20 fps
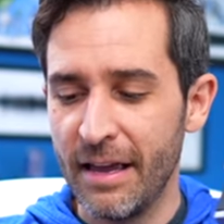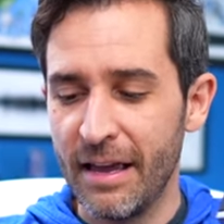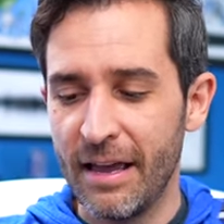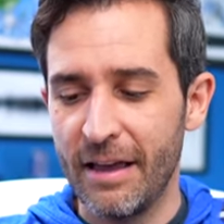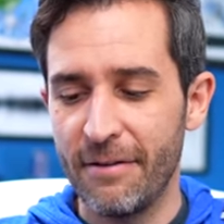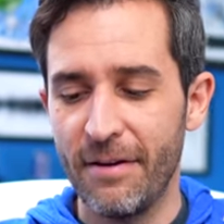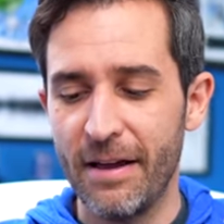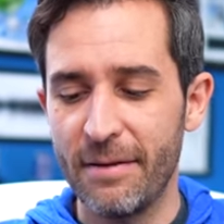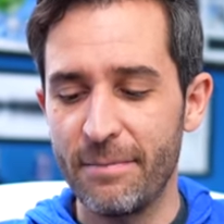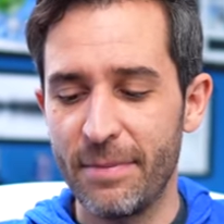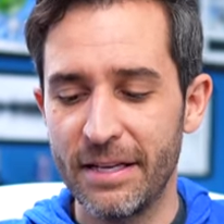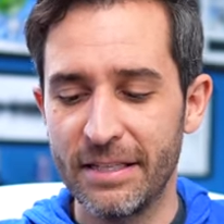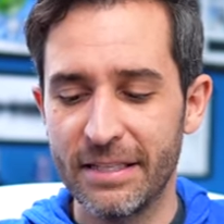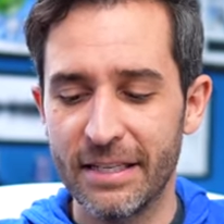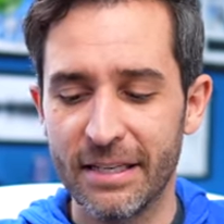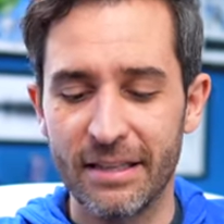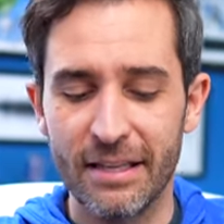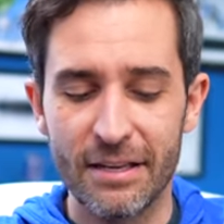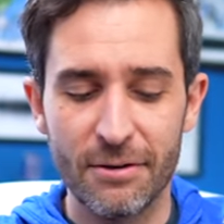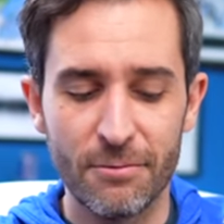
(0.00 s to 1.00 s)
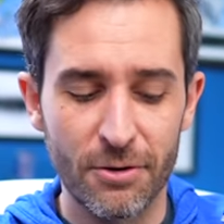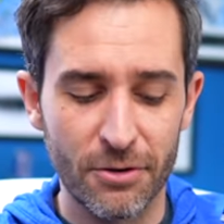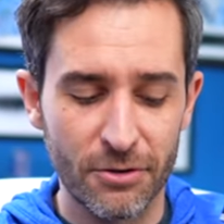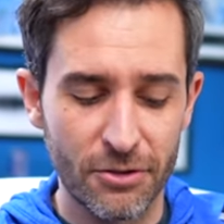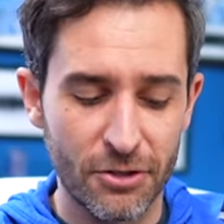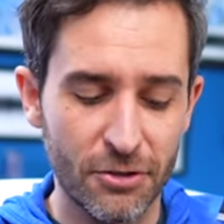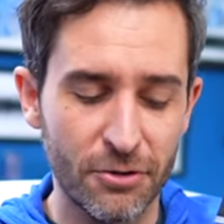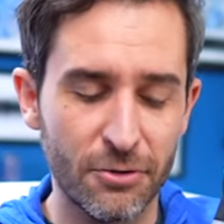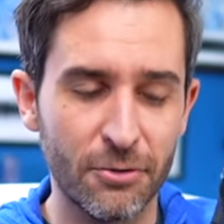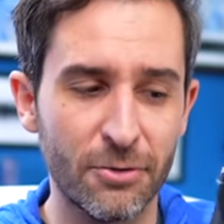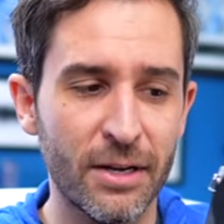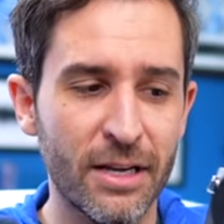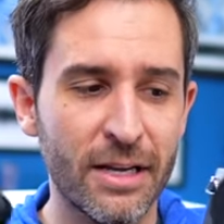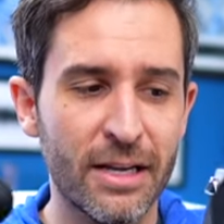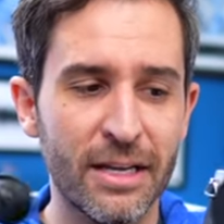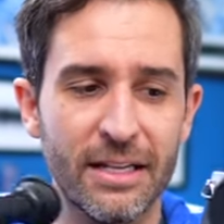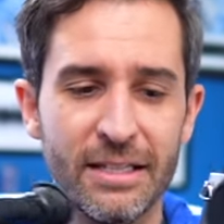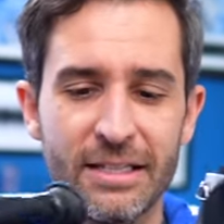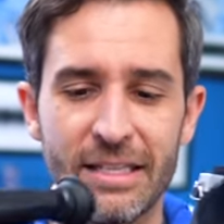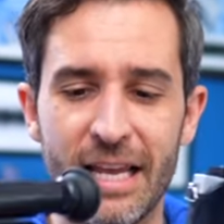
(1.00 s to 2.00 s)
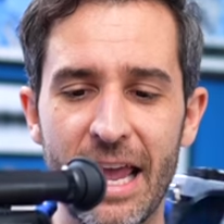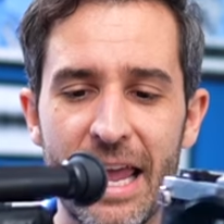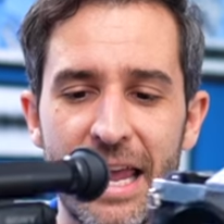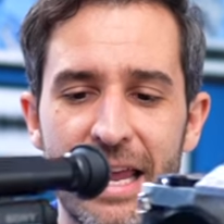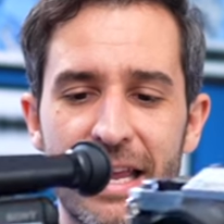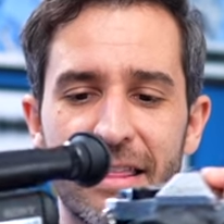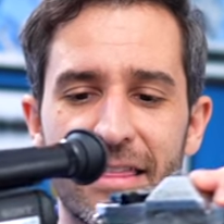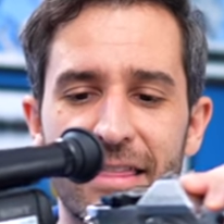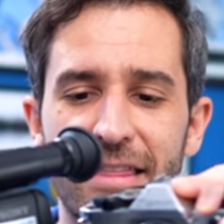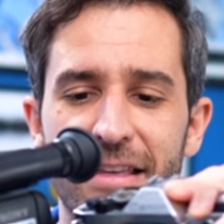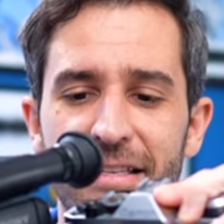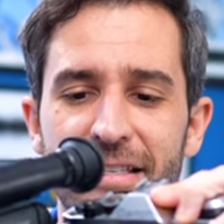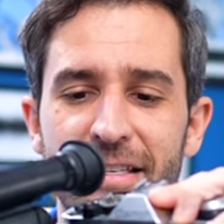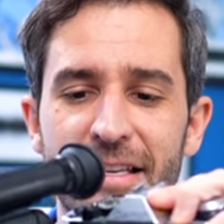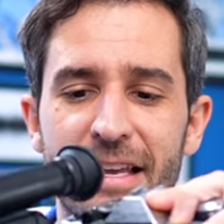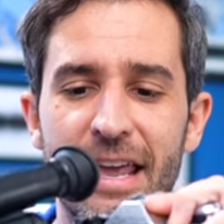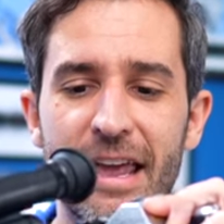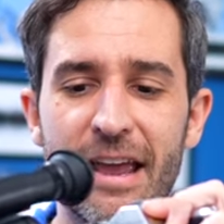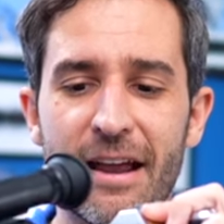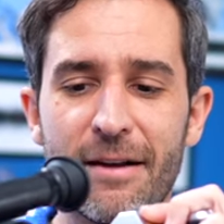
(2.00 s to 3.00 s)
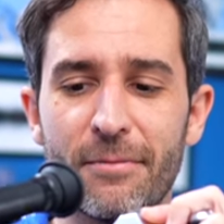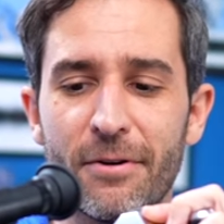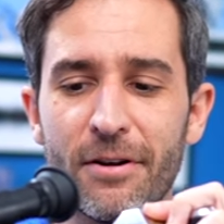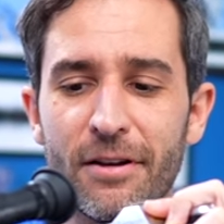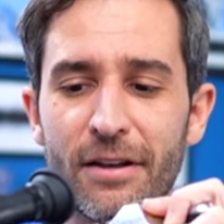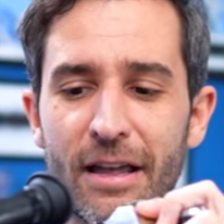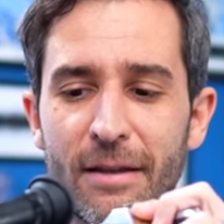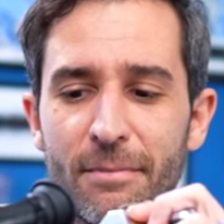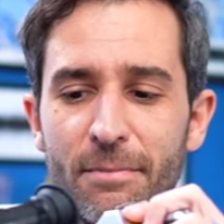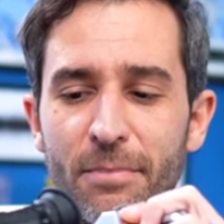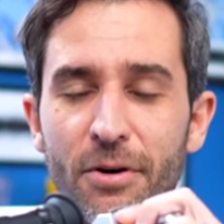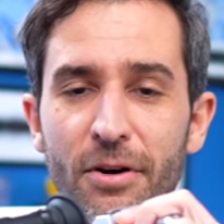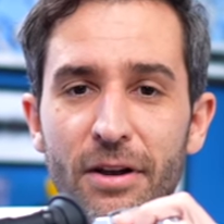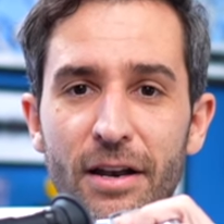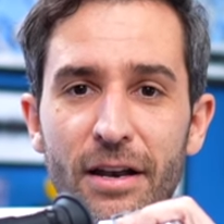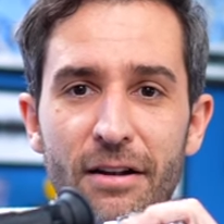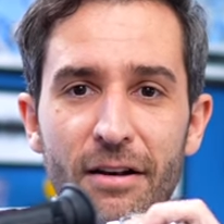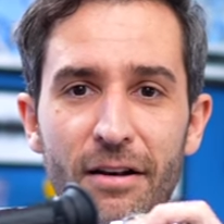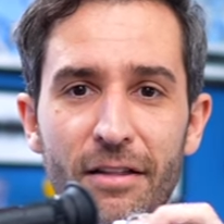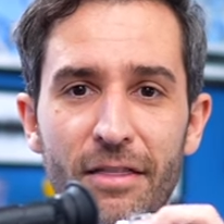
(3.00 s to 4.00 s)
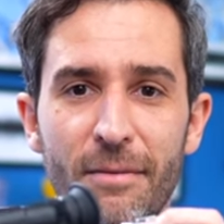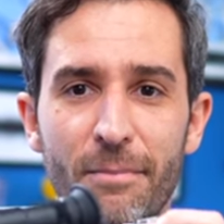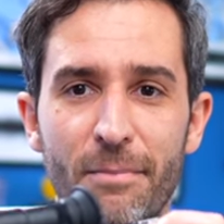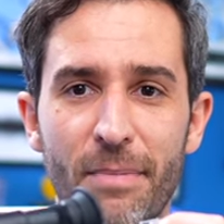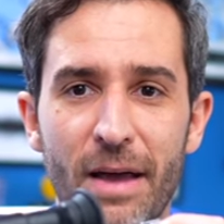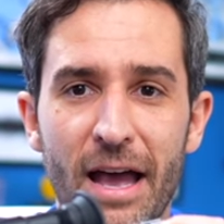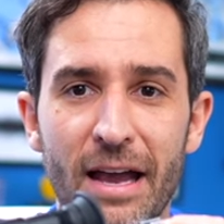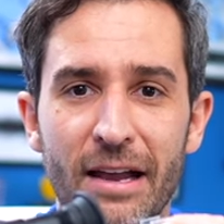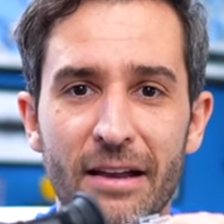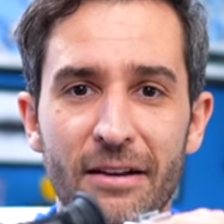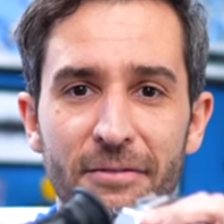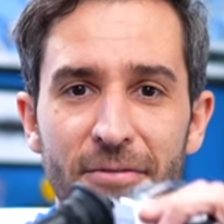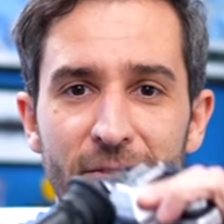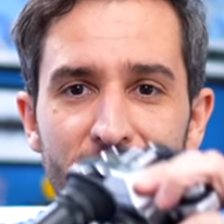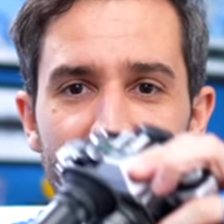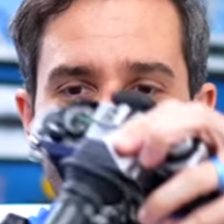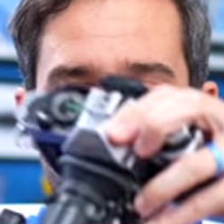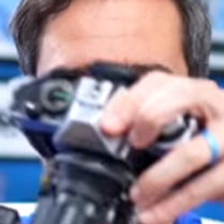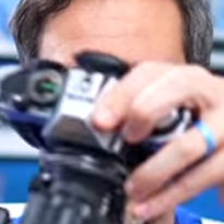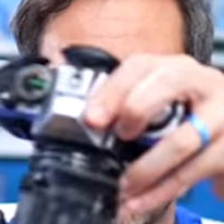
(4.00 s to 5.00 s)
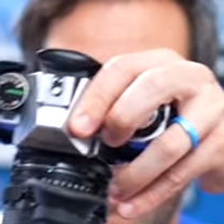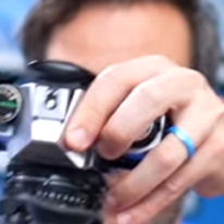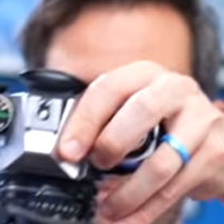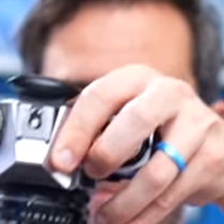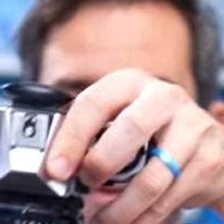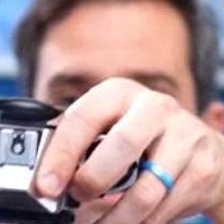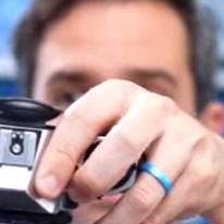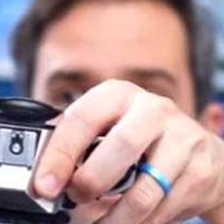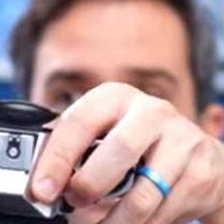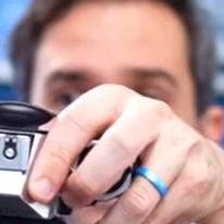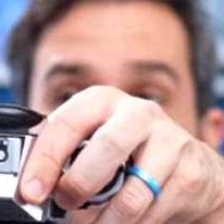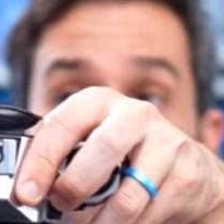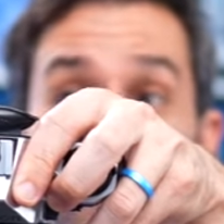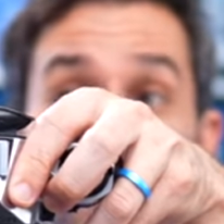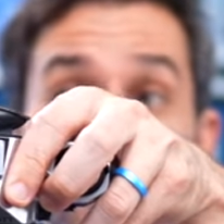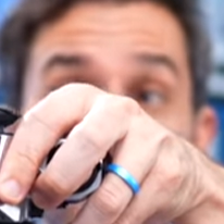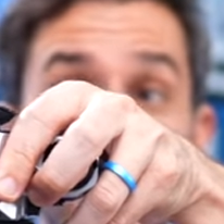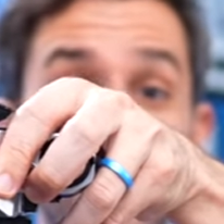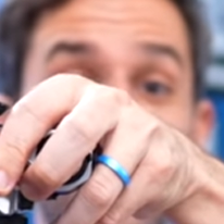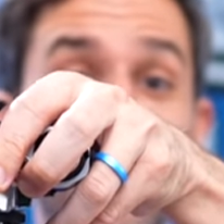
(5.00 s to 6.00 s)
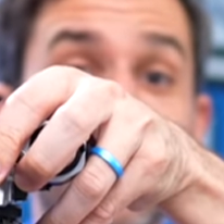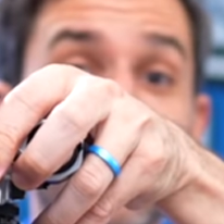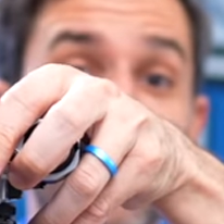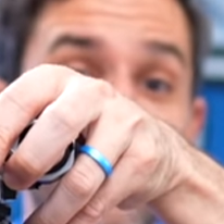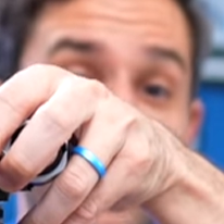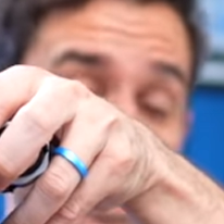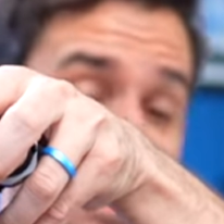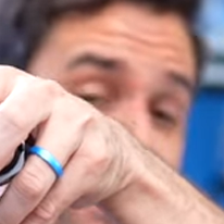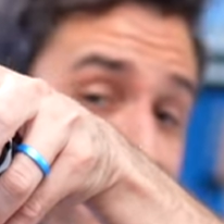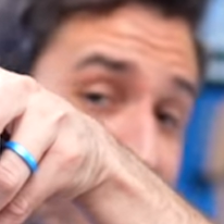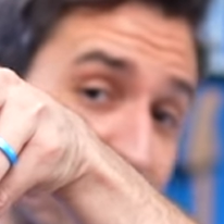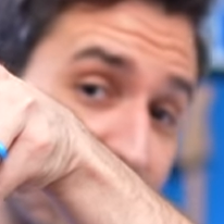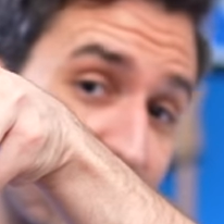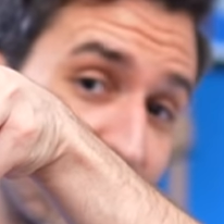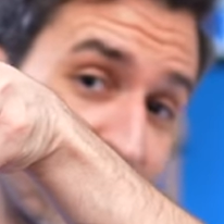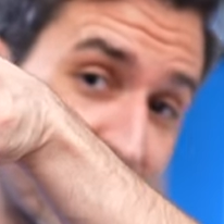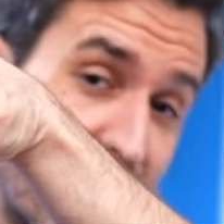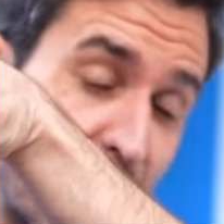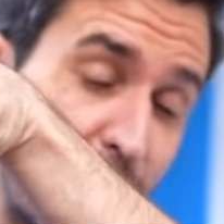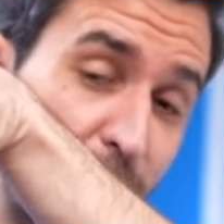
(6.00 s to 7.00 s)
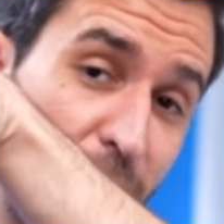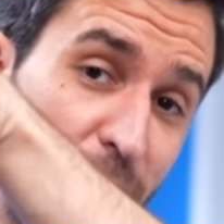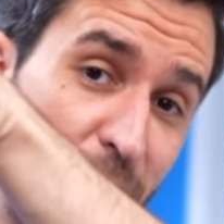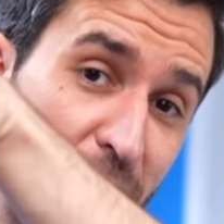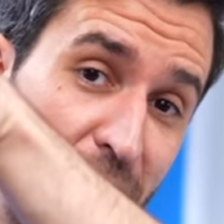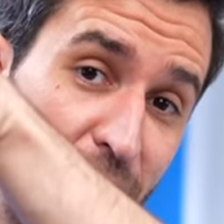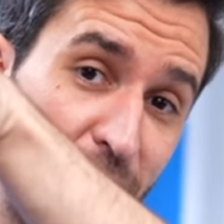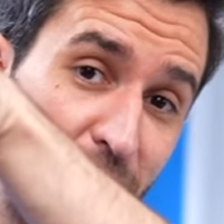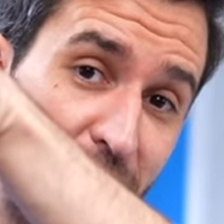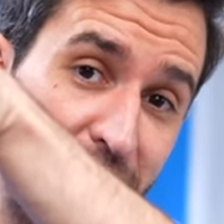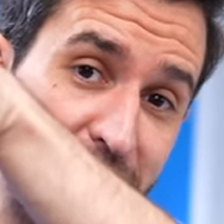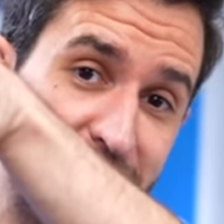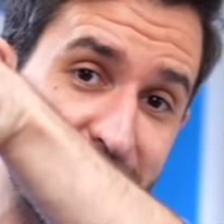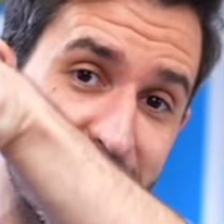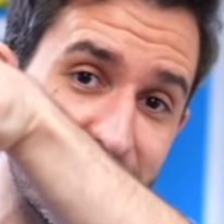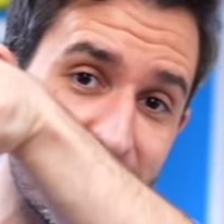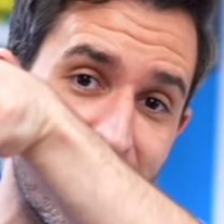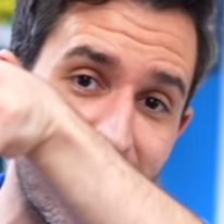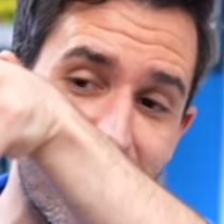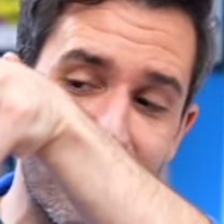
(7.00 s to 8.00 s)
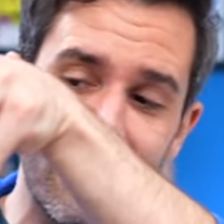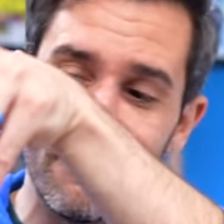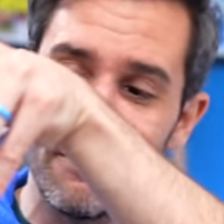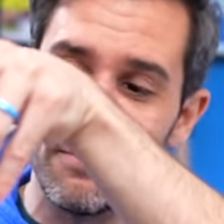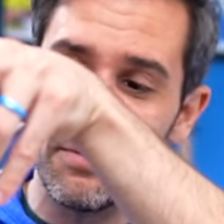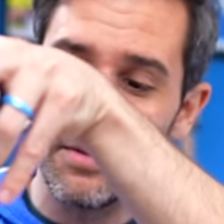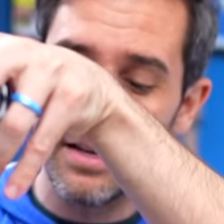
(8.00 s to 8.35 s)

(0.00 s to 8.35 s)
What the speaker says: if I basically were to take this camera and put it on the back of this camera, something like this, that would be crazy, right?